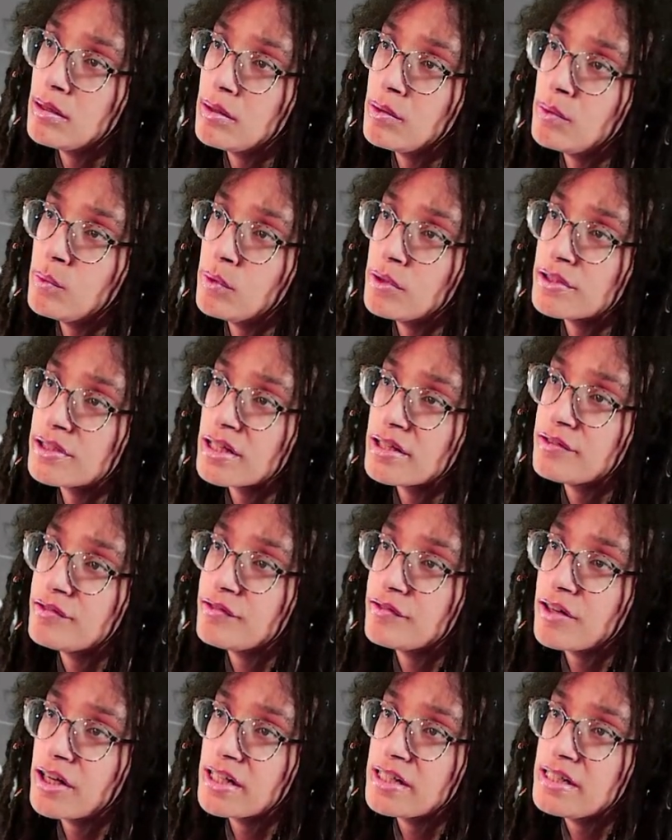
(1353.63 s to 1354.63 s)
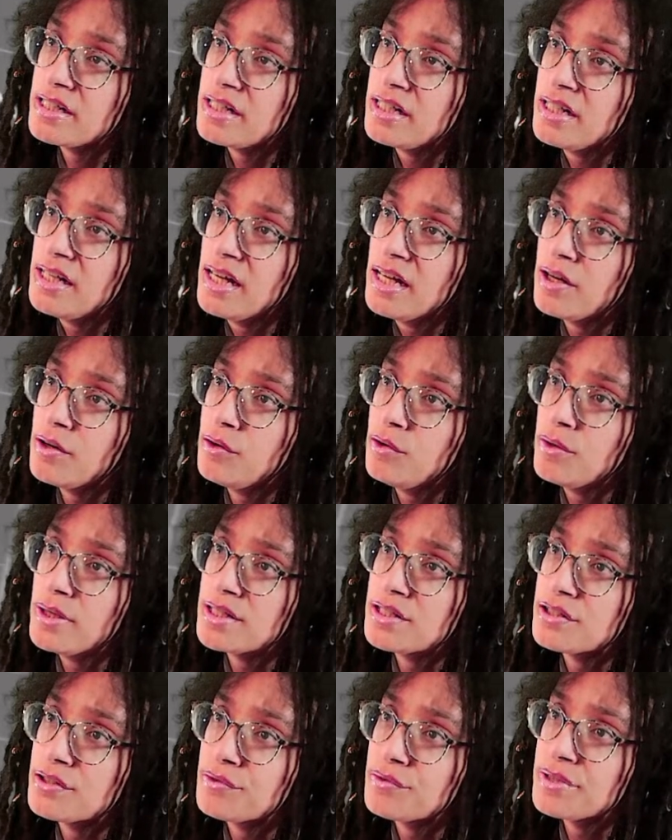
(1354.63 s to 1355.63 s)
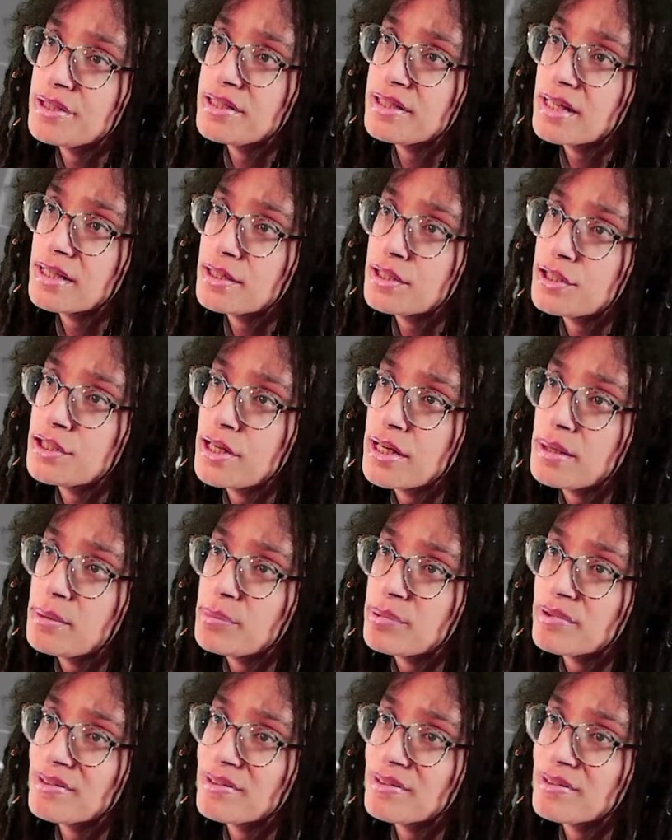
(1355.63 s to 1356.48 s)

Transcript: Once I find it again. Oh, I just reset the shape.